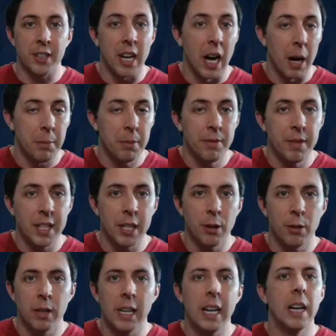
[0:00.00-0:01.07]
common
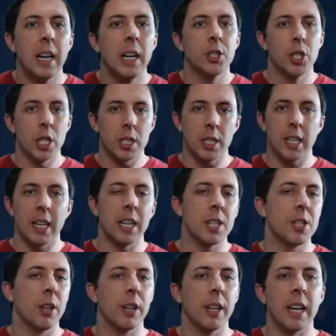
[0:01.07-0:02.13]
video, just to kind of
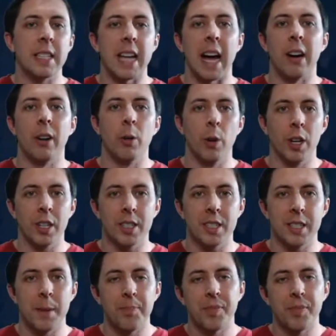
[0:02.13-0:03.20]
show you guys how it
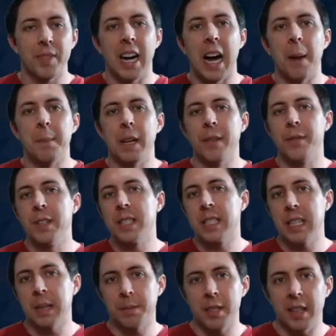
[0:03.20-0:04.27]
works. If you
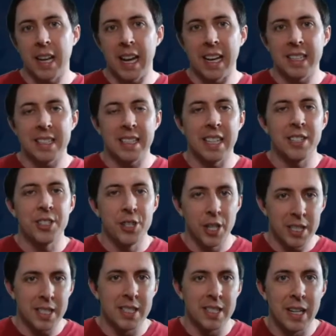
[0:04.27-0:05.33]
skip to that,
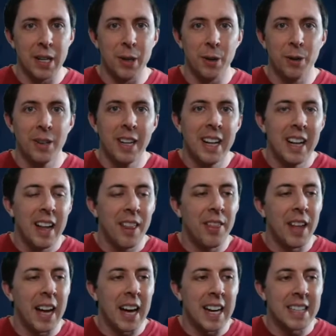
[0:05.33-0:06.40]
just know
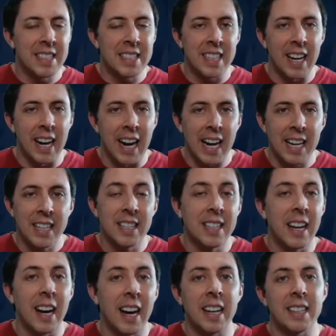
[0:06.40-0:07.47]
that I
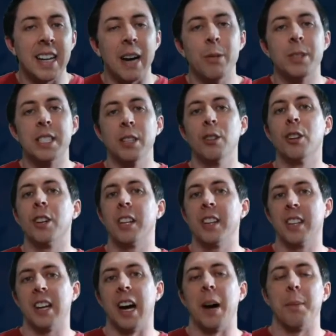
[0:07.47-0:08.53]
was still learning
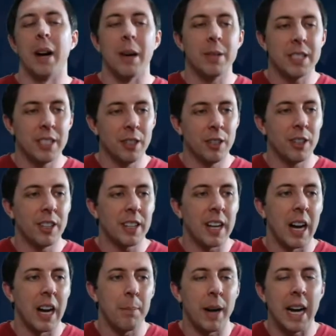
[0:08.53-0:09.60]
the comp.
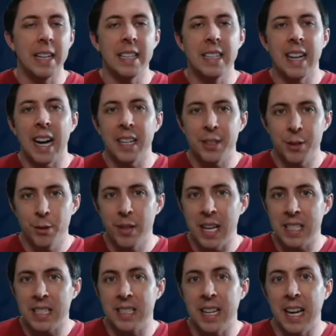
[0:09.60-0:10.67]
I did not do
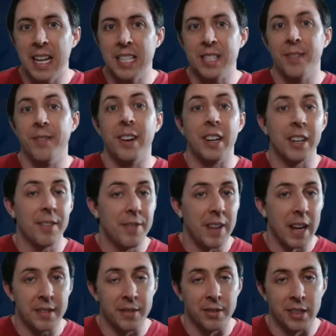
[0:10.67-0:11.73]
that stage very
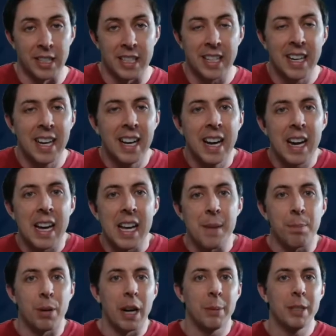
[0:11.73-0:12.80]
effectively. It
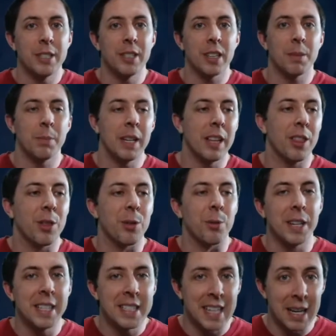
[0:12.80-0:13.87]
probably took me
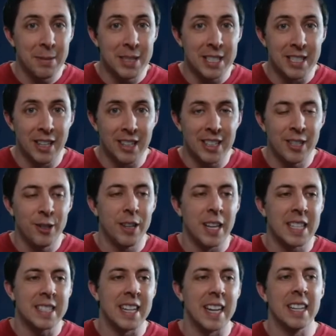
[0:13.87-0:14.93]
3 times as long to do
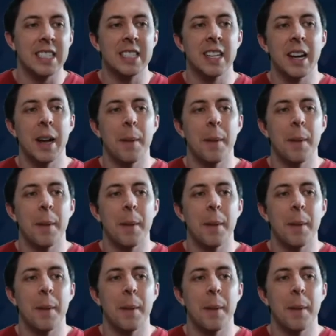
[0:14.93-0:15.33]
that stage,